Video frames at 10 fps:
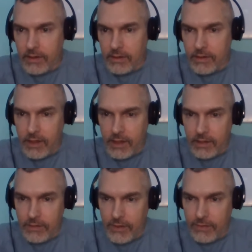
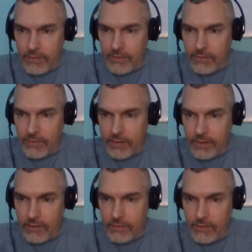Greetings, Jason. I see
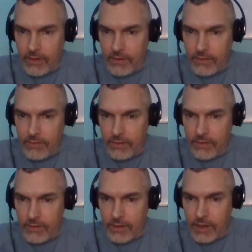others not using
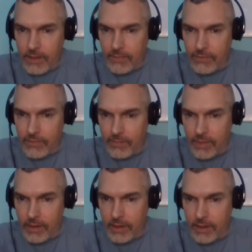all caps,
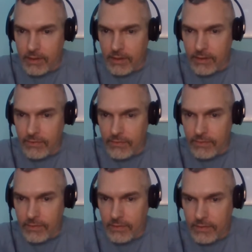but like
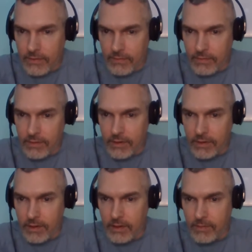this, for the
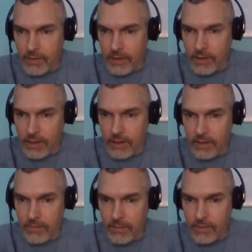claim of the
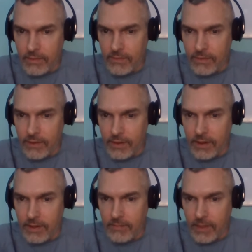claim is with the
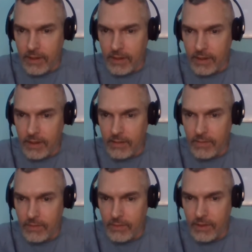claim by the claim
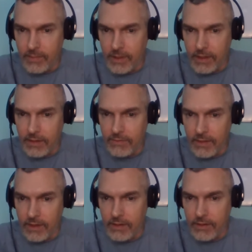with uppercase
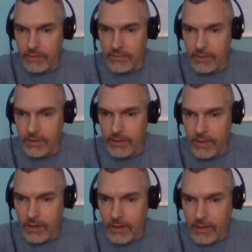letter on each word.
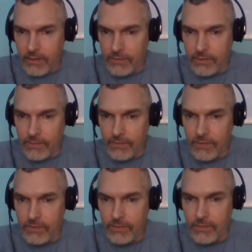This
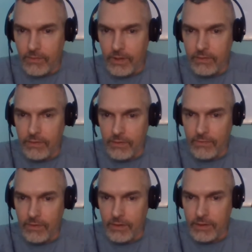confused me. What's your
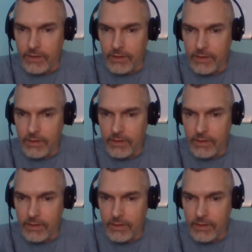volition?